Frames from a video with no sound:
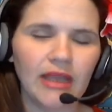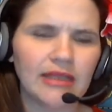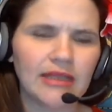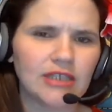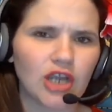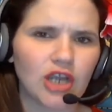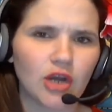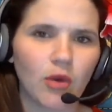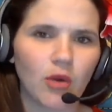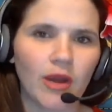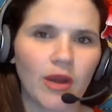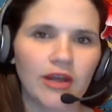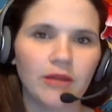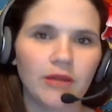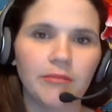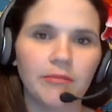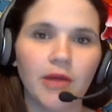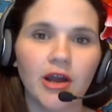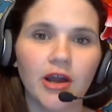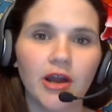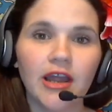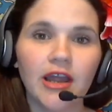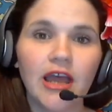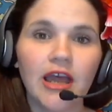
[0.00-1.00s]
It's not quite on
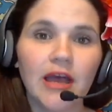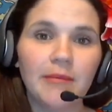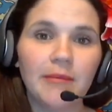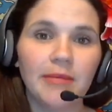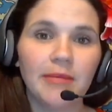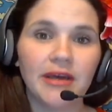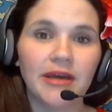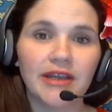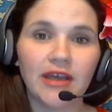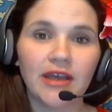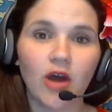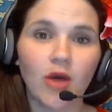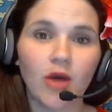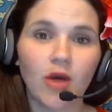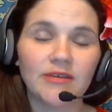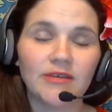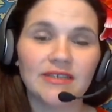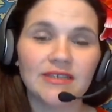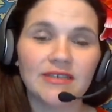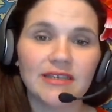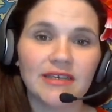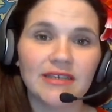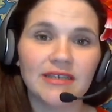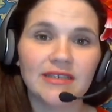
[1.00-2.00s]
par, but it
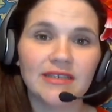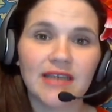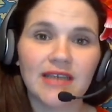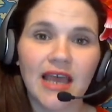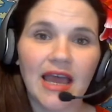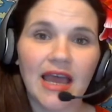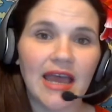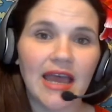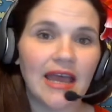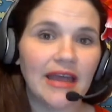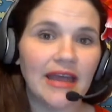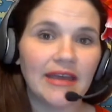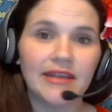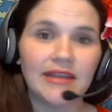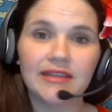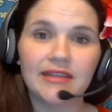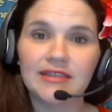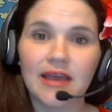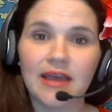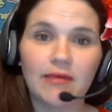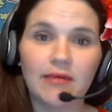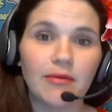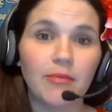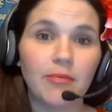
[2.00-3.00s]
almost is. And it's
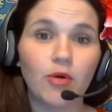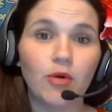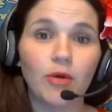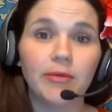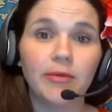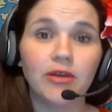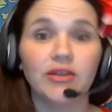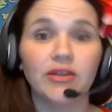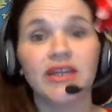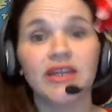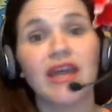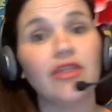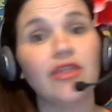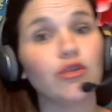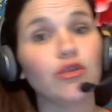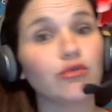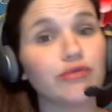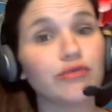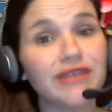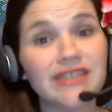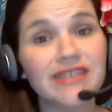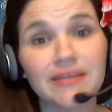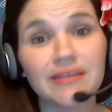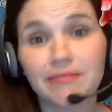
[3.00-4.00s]
that rapport building. And the
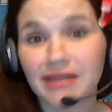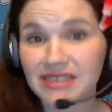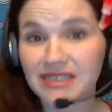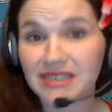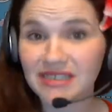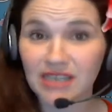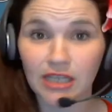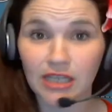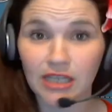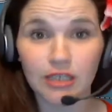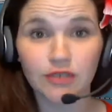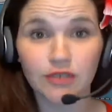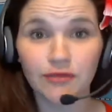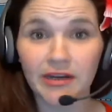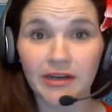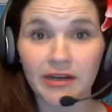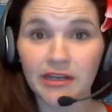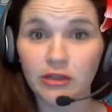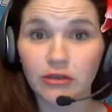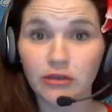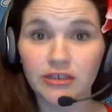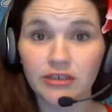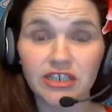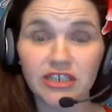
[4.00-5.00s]
reason my son's
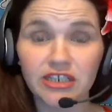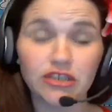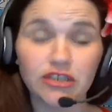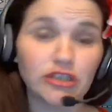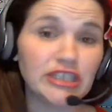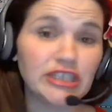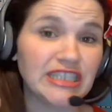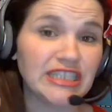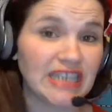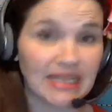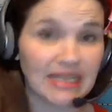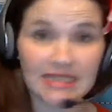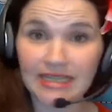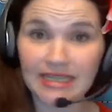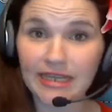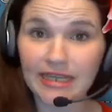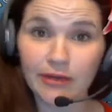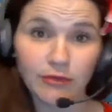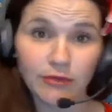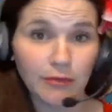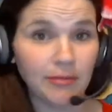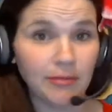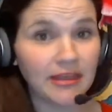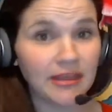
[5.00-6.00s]
regular teacher doesn't
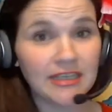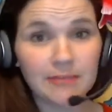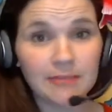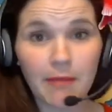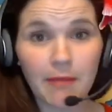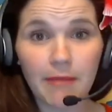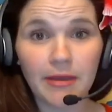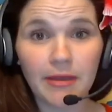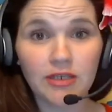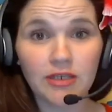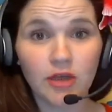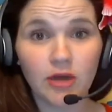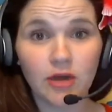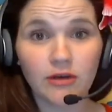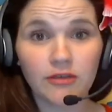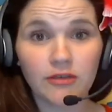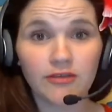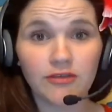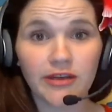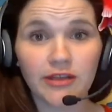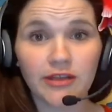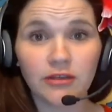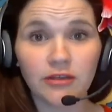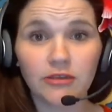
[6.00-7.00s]
get replaced by my daughter's
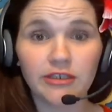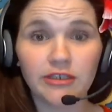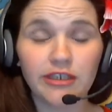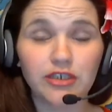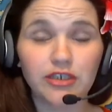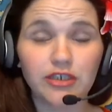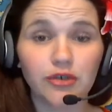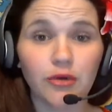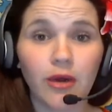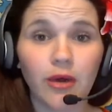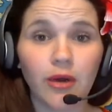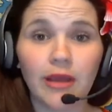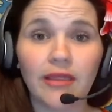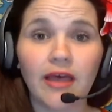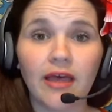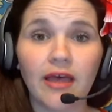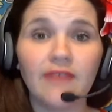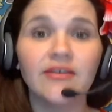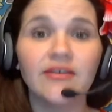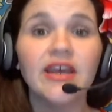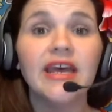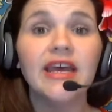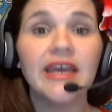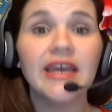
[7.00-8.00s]
regular teacher, who I
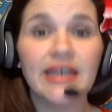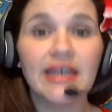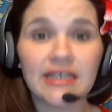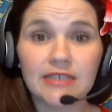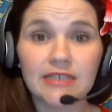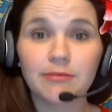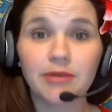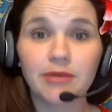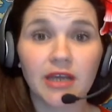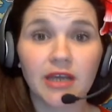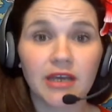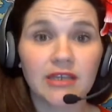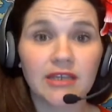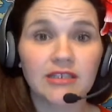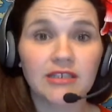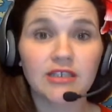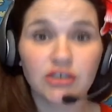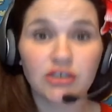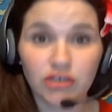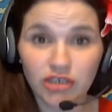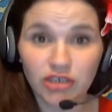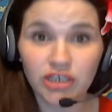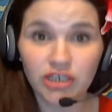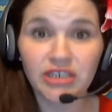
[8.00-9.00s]
love, is because
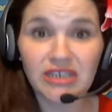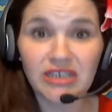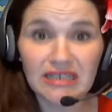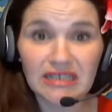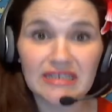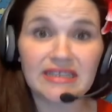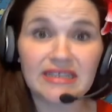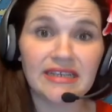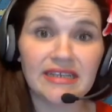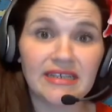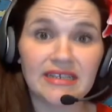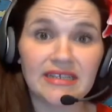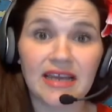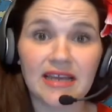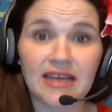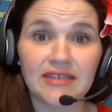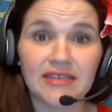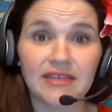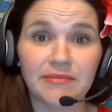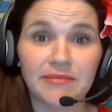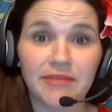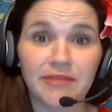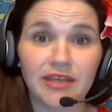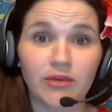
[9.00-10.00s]
she does the exact
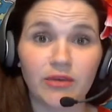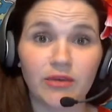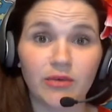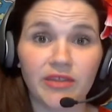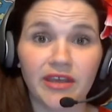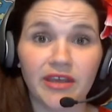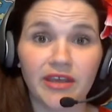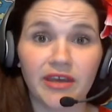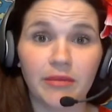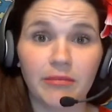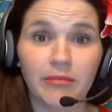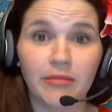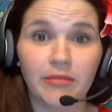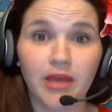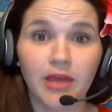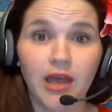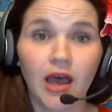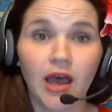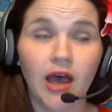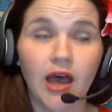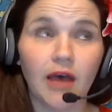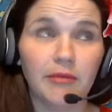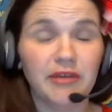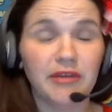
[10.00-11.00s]
same thing with him,
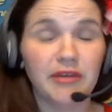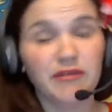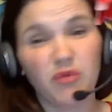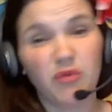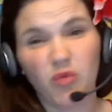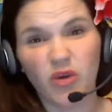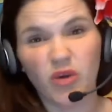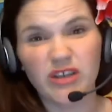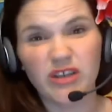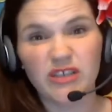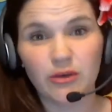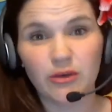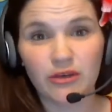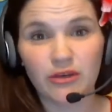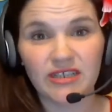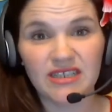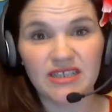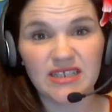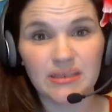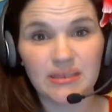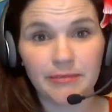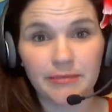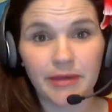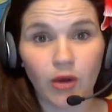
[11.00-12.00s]
even more so because
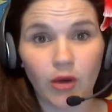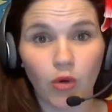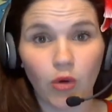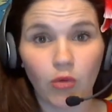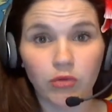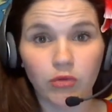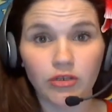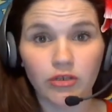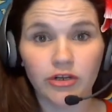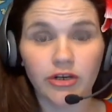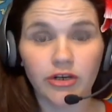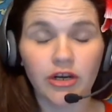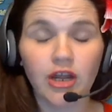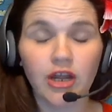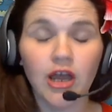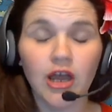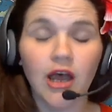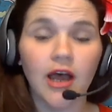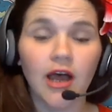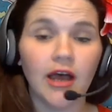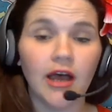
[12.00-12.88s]
he's a bit older.